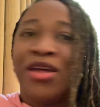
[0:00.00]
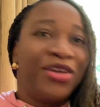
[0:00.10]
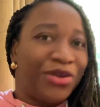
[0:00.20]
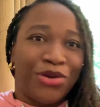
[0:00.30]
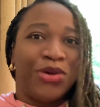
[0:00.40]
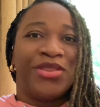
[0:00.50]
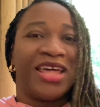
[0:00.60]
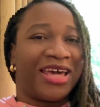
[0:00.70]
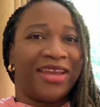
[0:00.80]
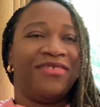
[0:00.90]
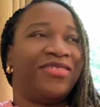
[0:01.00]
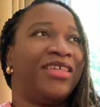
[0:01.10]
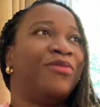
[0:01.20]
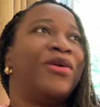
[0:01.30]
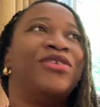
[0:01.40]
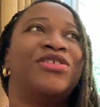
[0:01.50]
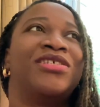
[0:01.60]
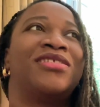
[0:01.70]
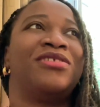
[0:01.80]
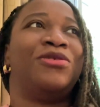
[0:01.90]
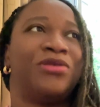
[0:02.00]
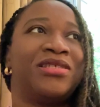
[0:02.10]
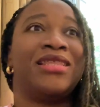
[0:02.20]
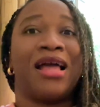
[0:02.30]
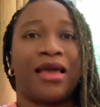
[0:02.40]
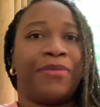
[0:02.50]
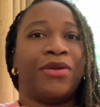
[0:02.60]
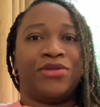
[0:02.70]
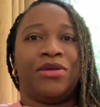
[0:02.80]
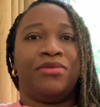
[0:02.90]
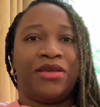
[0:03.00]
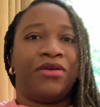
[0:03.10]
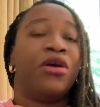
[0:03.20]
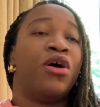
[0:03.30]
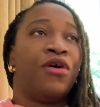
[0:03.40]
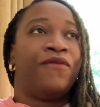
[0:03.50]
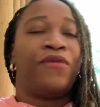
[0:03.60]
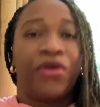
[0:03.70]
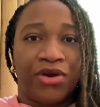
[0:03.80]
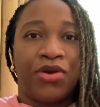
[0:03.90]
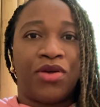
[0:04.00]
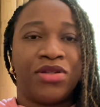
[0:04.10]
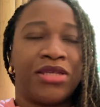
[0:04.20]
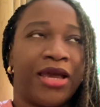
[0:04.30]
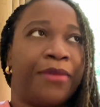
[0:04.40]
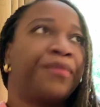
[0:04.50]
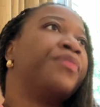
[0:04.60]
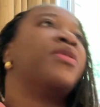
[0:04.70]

That kind of thing when you just slack about something for a long time.